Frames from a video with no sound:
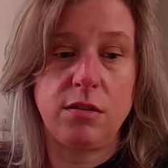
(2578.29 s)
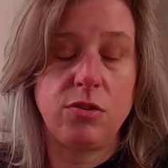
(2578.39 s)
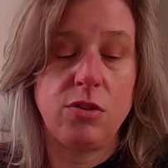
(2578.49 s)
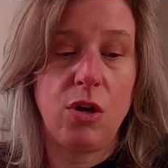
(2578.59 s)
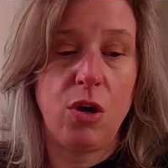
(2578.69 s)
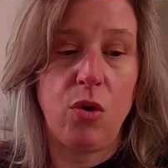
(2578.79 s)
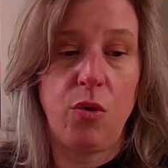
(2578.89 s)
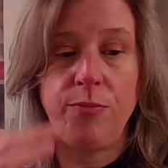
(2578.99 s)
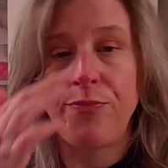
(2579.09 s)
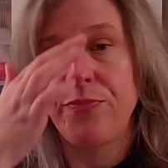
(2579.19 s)

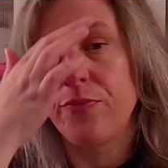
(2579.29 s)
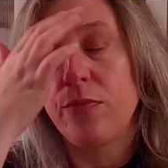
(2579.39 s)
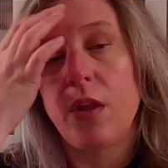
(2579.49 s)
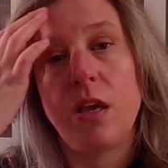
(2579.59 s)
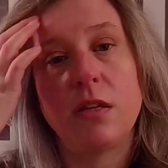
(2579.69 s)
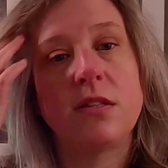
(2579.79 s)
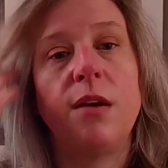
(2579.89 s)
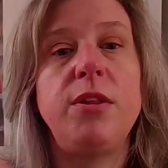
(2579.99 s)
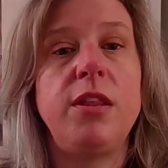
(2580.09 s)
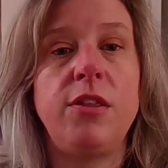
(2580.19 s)
So
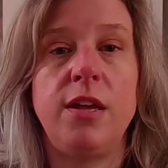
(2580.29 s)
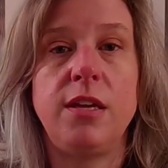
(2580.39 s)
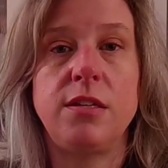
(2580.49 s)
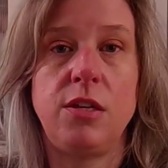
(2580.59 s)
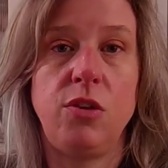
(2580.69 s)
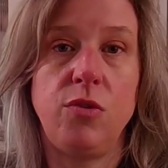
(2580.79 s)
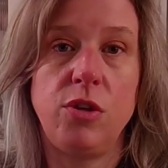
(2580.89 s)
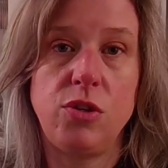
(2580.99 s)
some of the things that you can